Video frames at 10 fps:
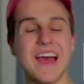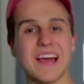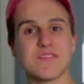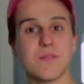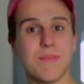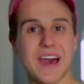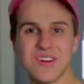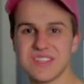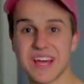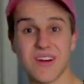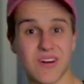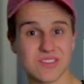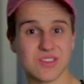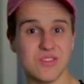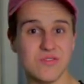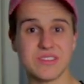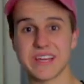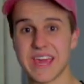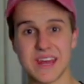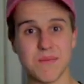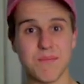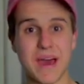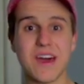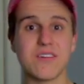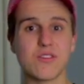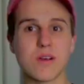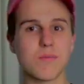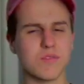As for batteries, I also use the Canon battery grip,